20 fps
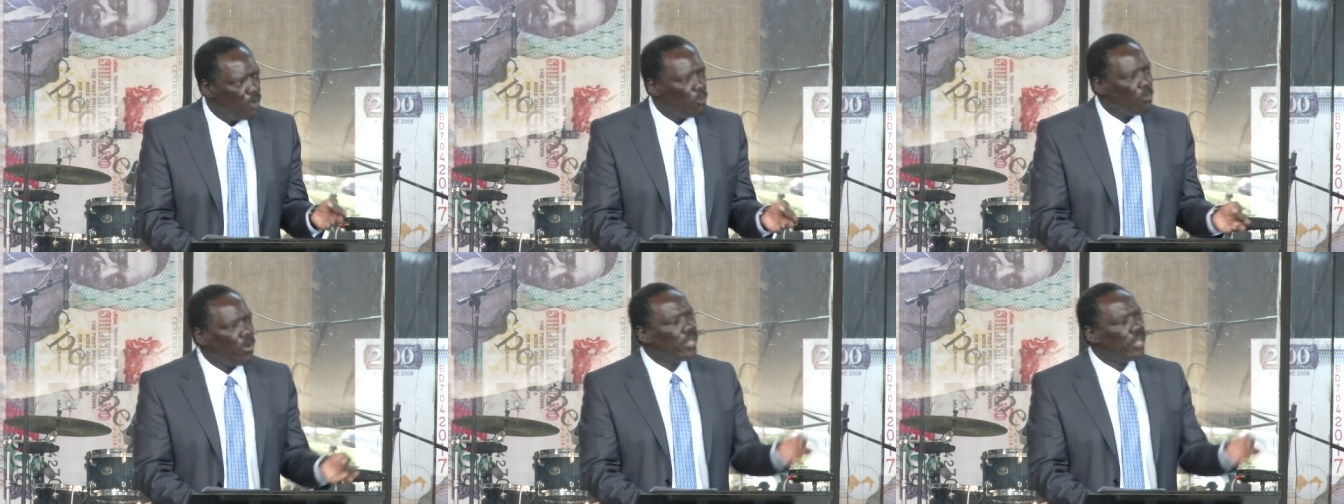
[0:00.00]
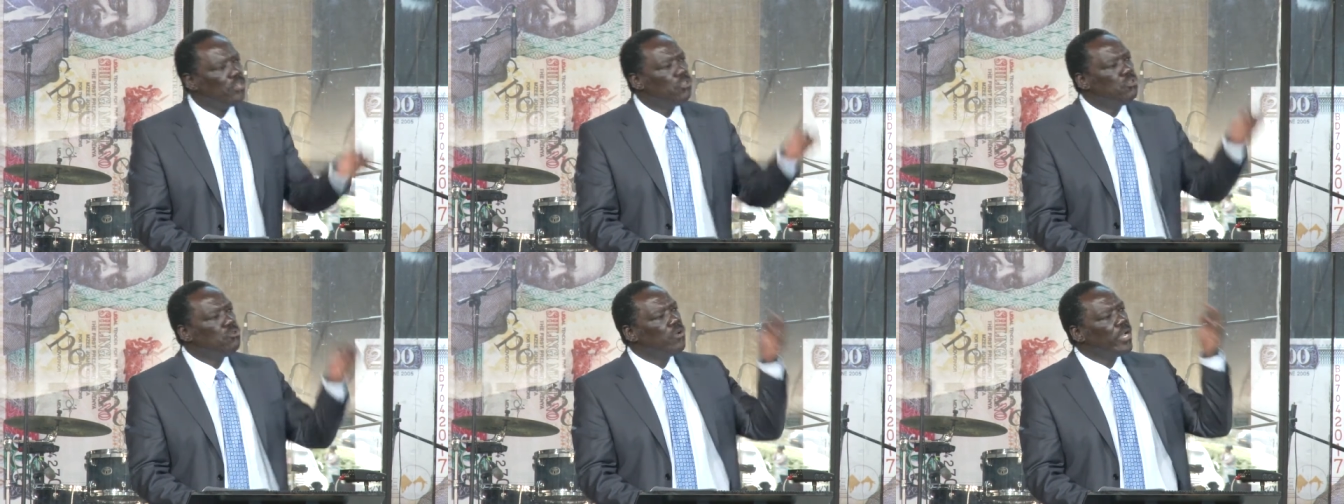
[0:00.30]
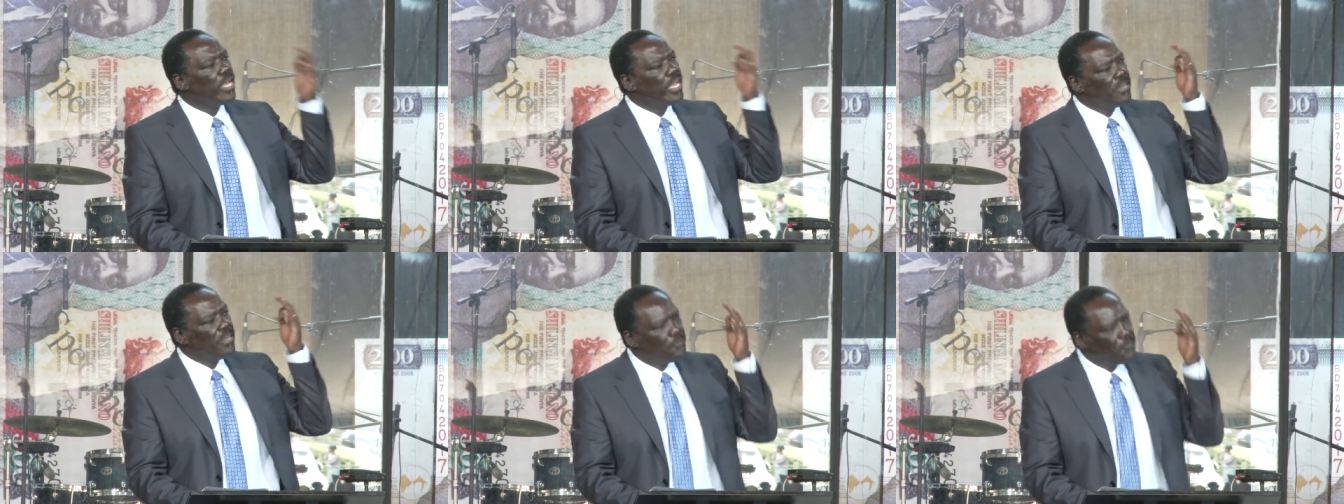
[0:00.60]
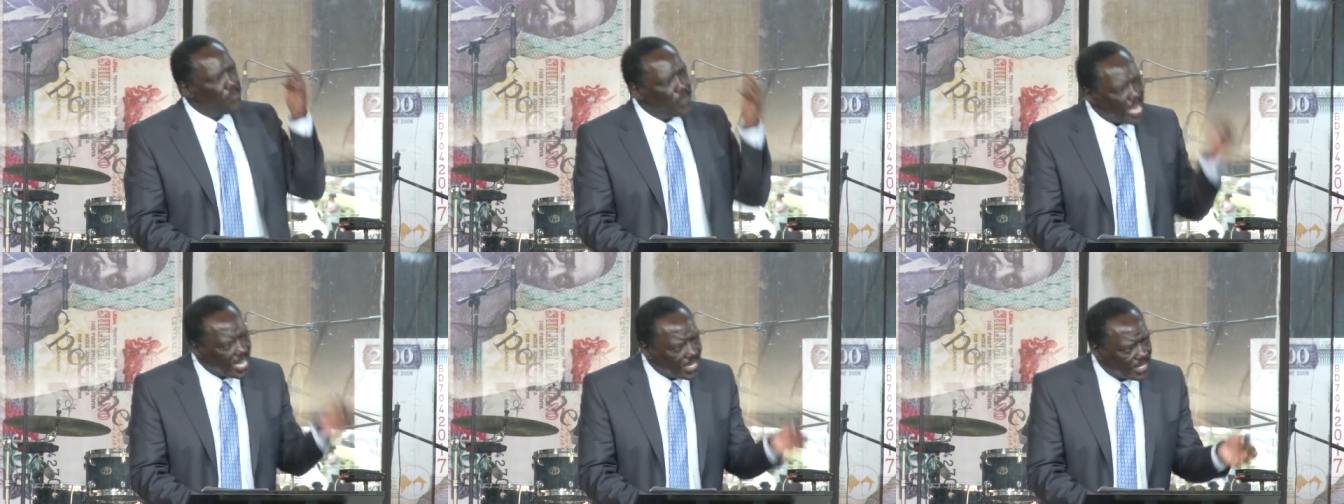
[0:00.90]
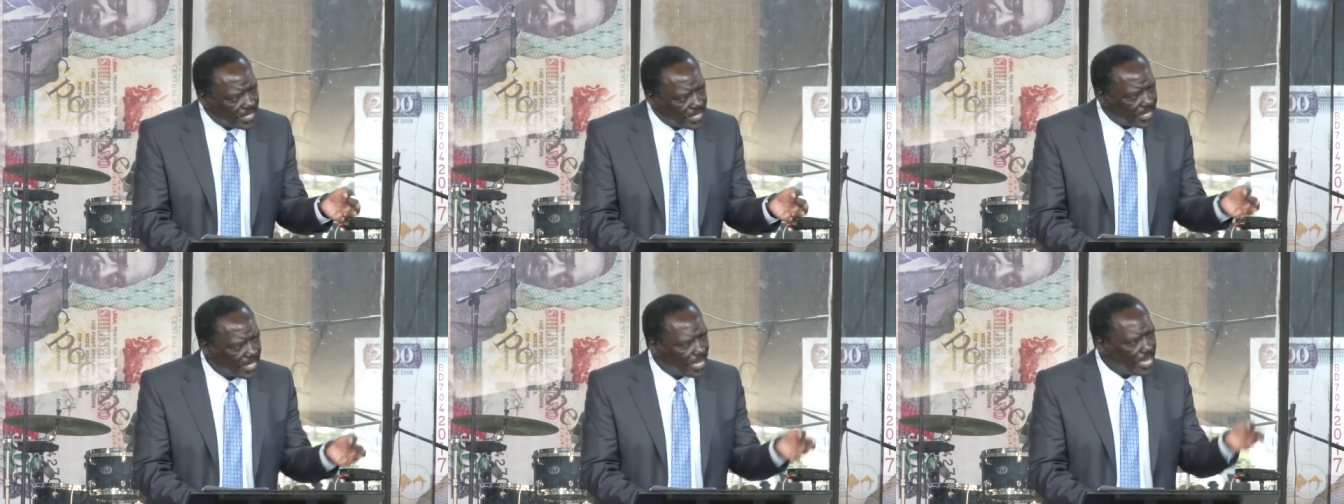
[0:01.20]
when you
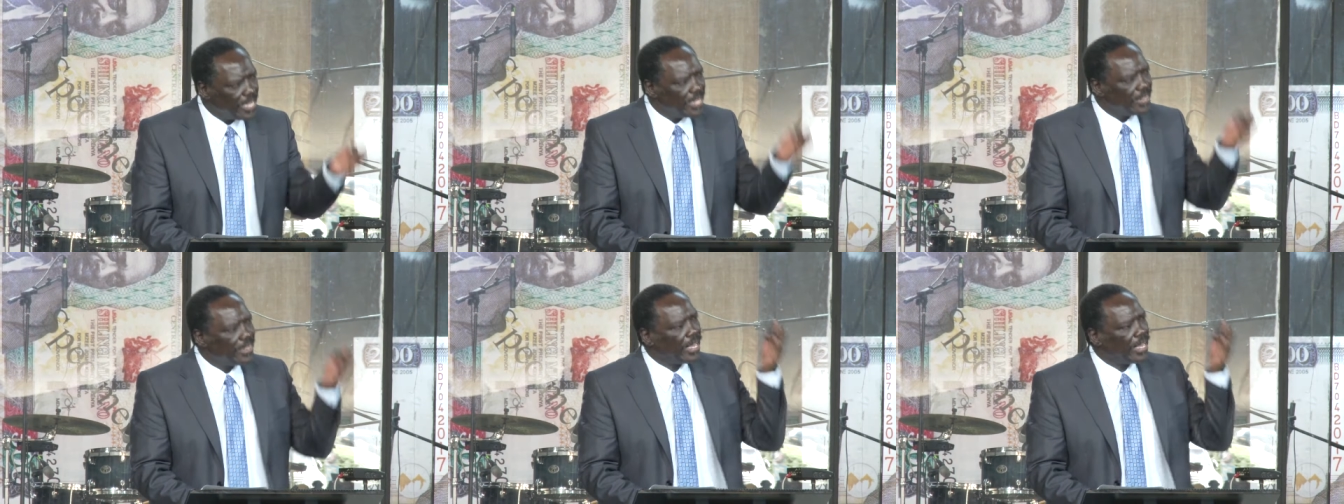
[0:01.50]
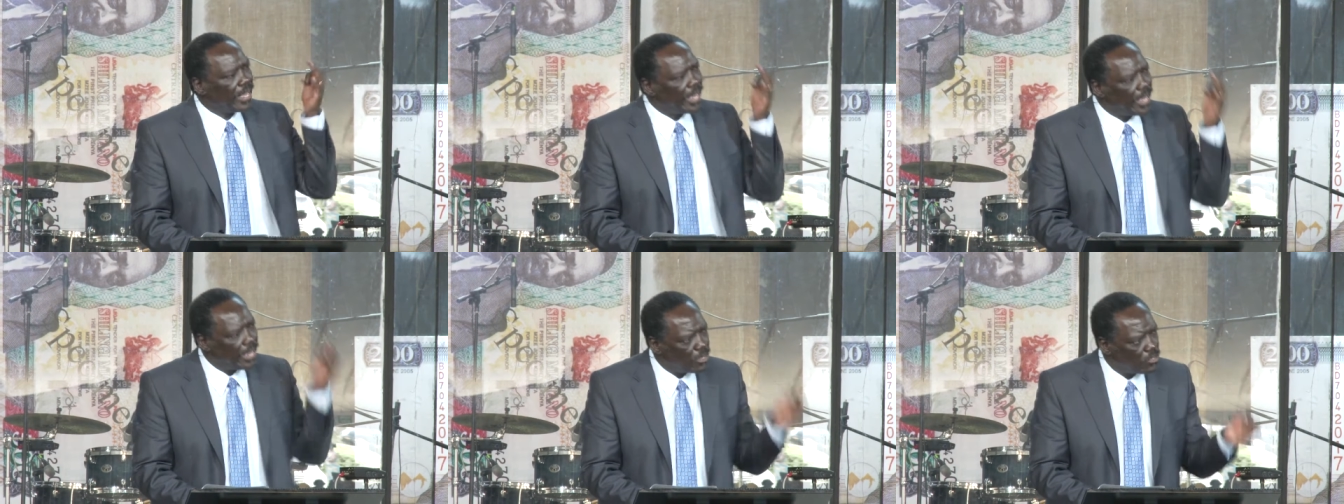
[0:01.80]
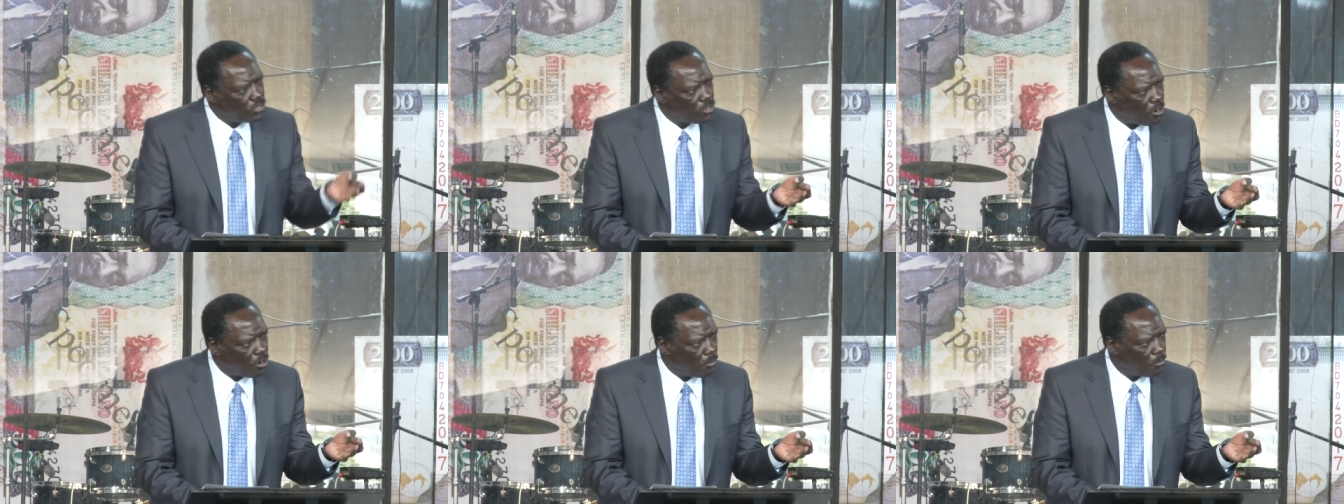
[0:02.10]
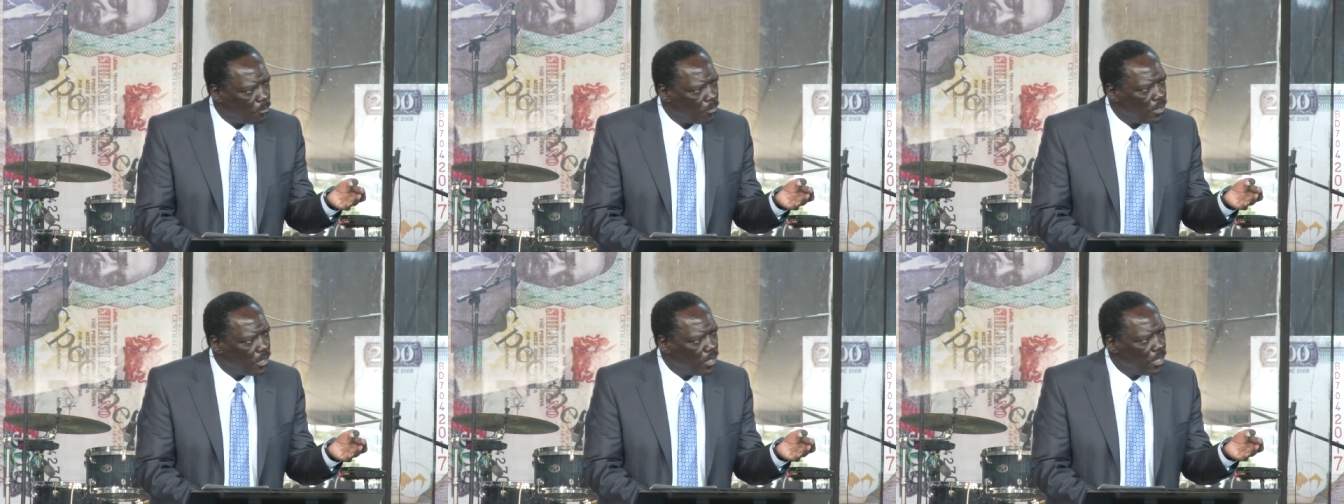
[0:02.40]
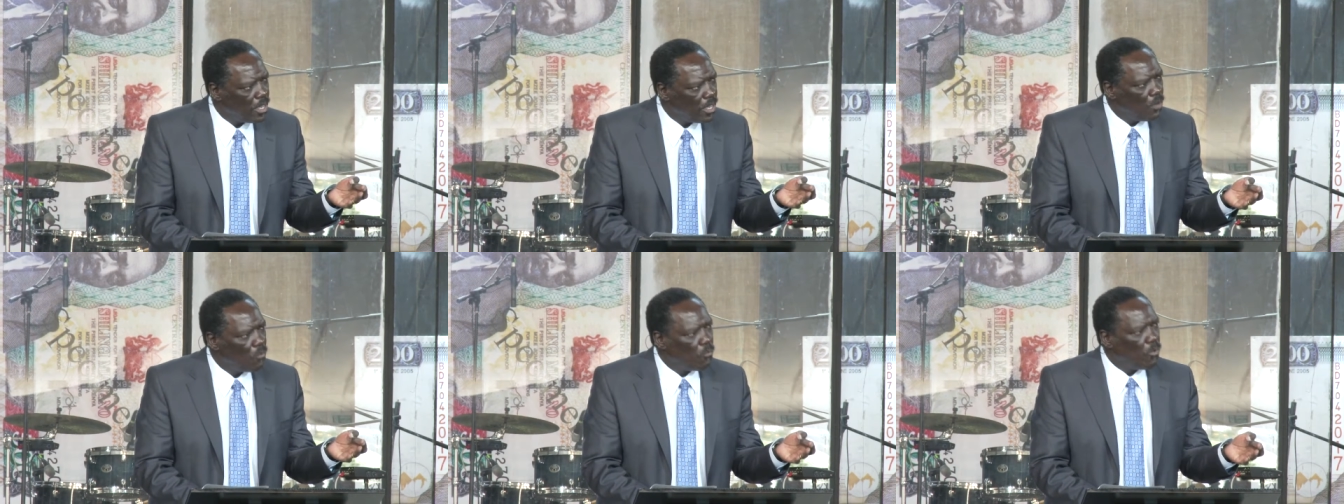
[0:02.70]
invest in the kingdom,
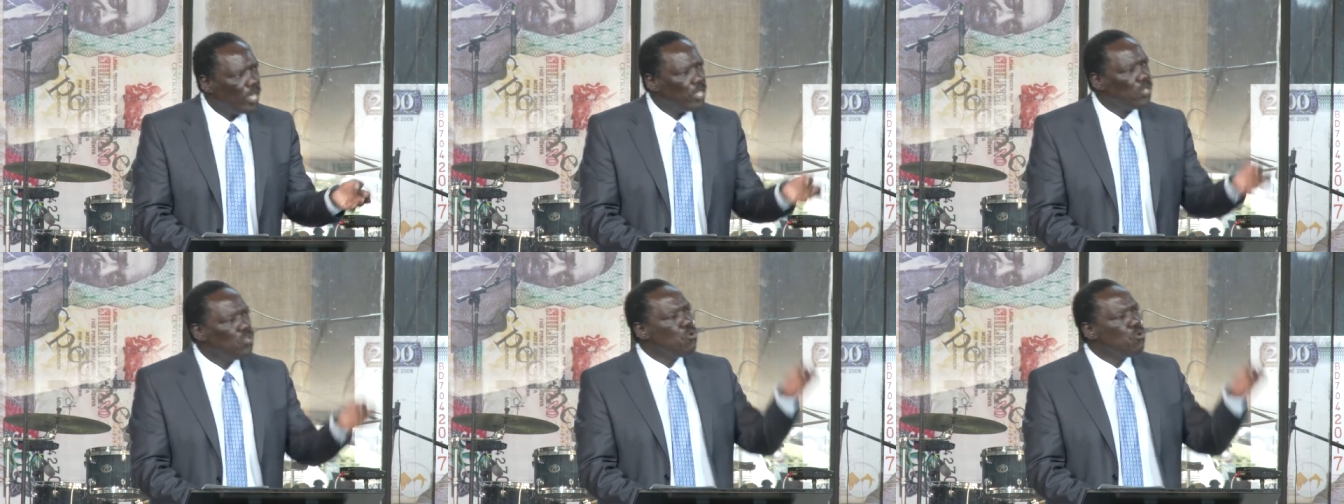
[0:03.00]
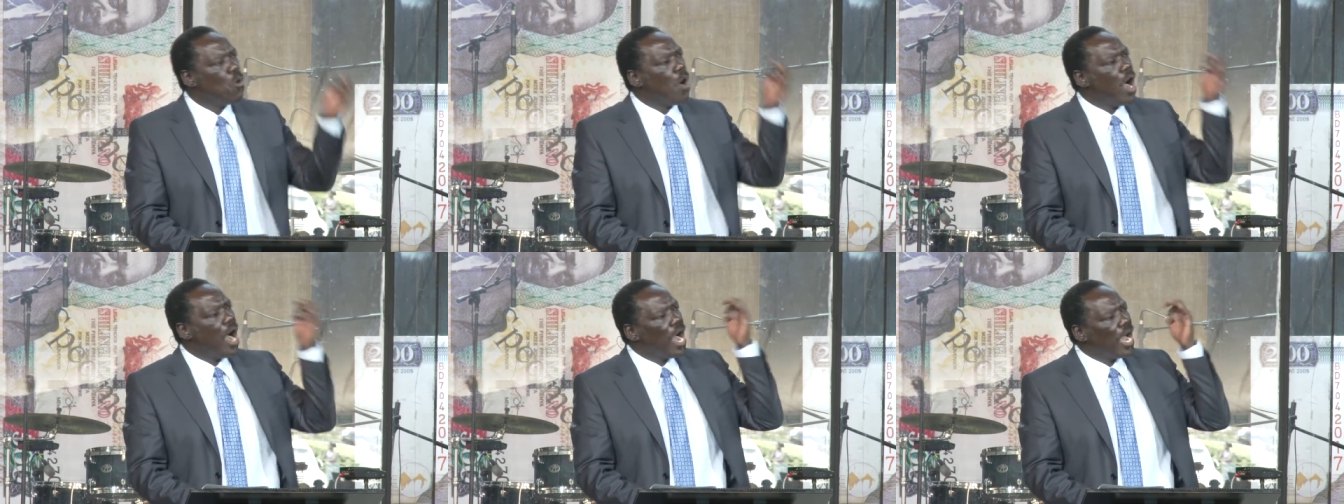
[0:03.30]
when you